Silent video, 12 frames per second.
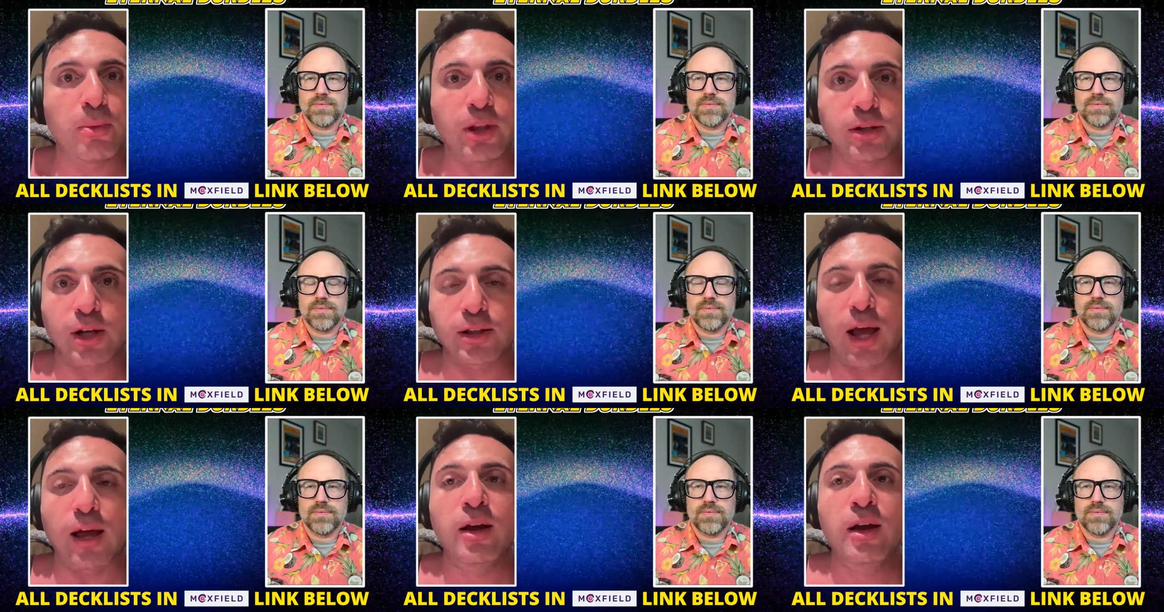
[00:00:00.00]
Speaker 1: tomb and things like
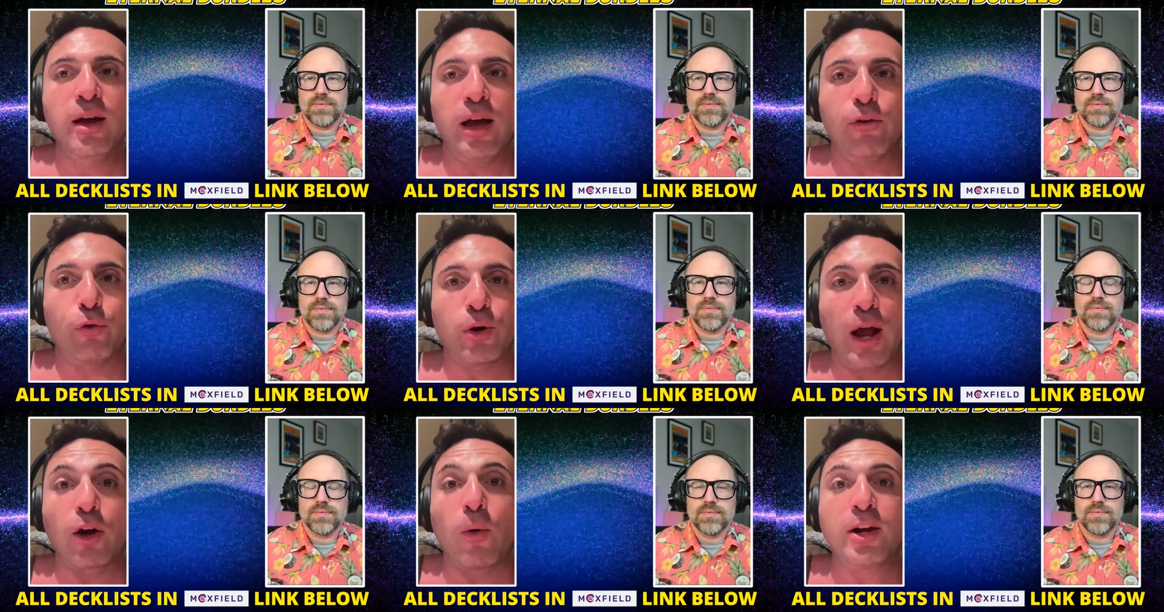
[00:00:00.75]
that and if we're
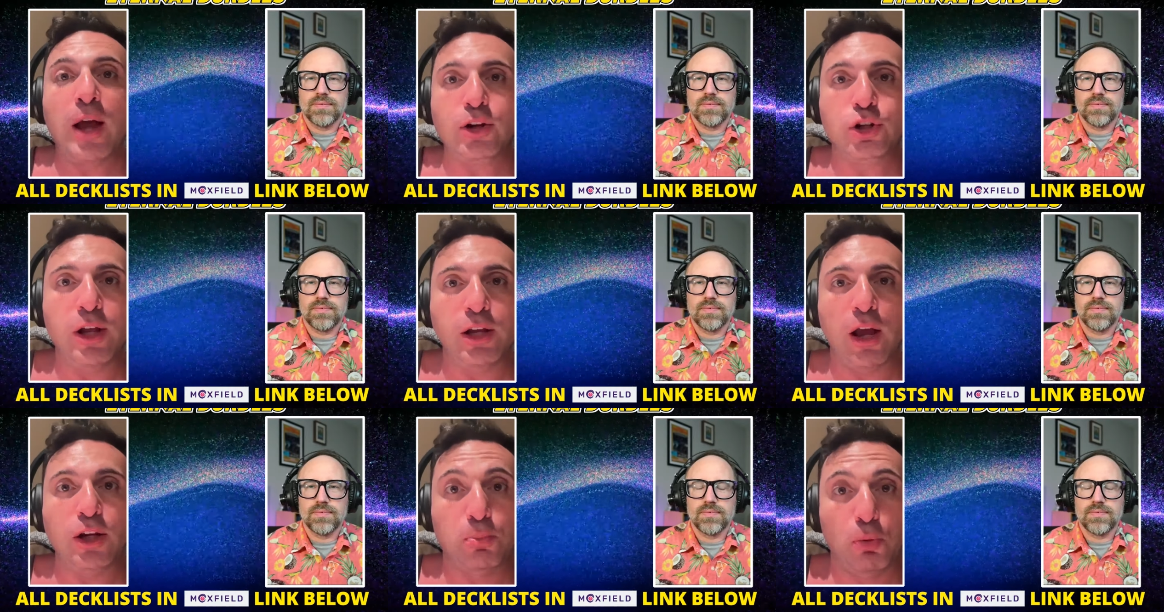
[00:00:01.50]
not going to
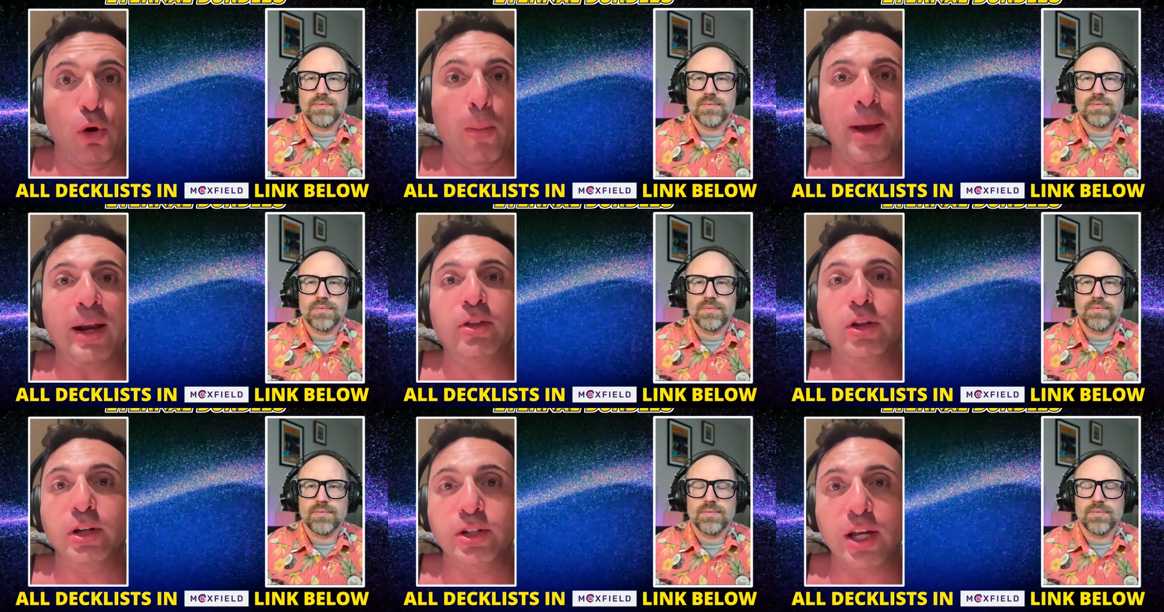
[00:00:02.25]
actually explore
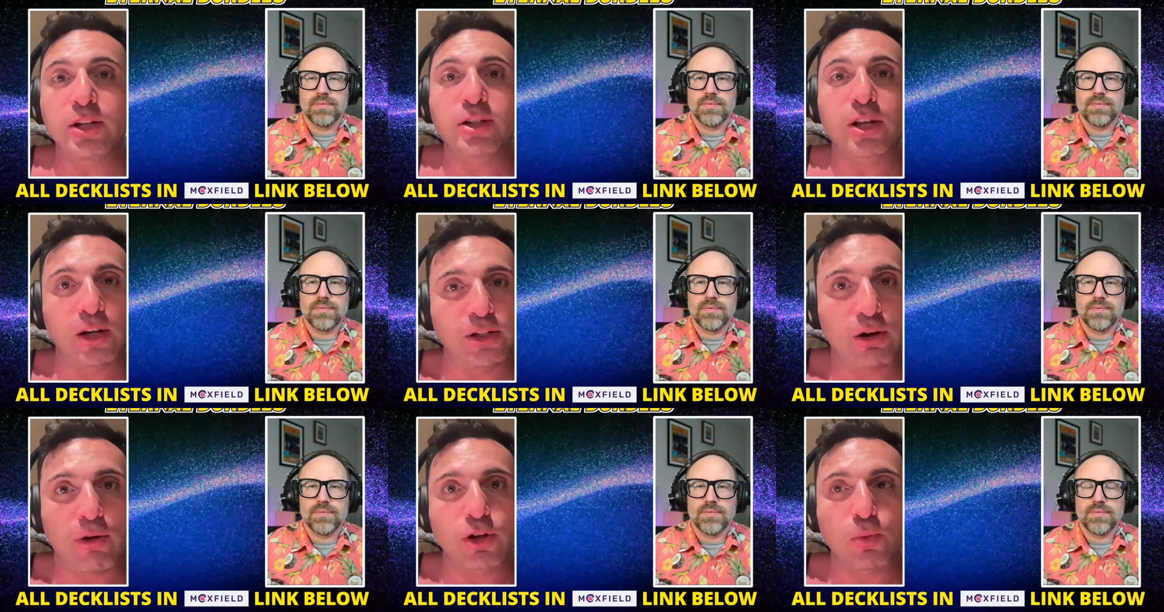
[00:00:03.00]
banning the diseases in a
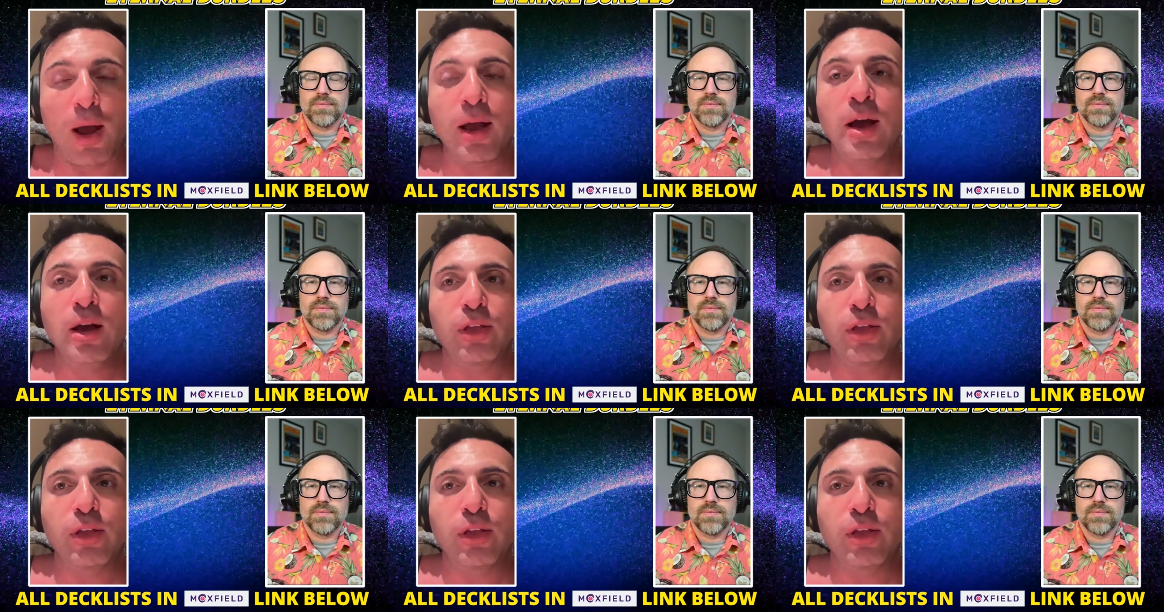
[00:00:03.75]
serious way